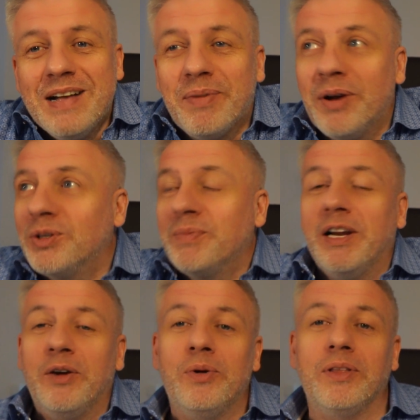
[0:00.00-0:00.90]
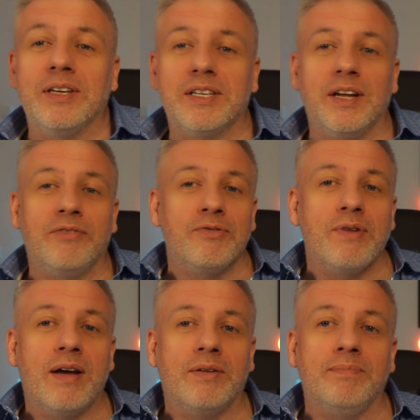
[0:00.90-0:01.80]
But ultimately, all of this stuff
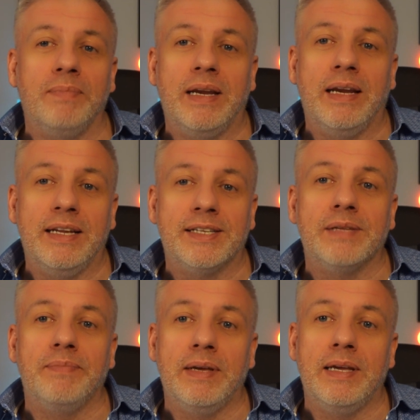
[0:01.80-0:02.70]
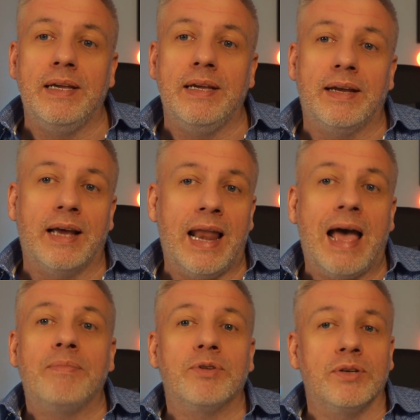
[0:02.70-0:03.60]
around me needs to be
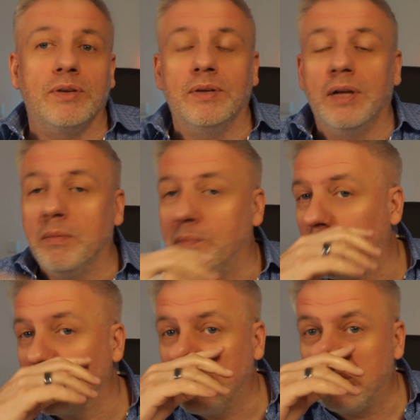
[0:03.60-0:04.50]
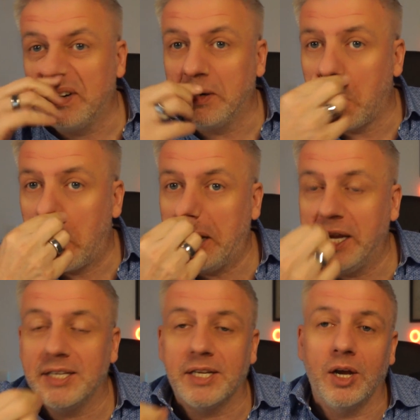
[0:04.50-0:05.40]
collapsed and boxed up, and it
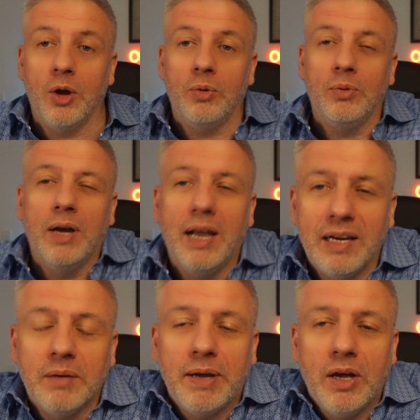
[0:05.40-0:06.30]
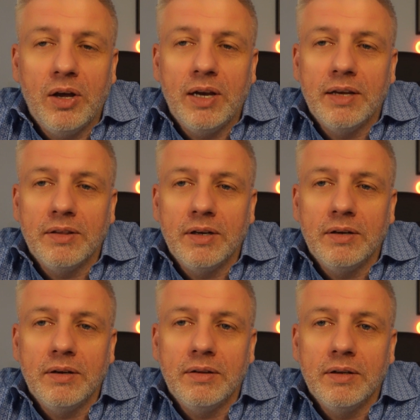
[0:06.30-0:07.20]
needs to go a little bit earlier
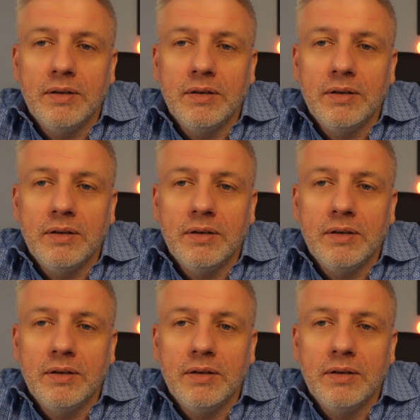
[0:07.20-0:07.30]
than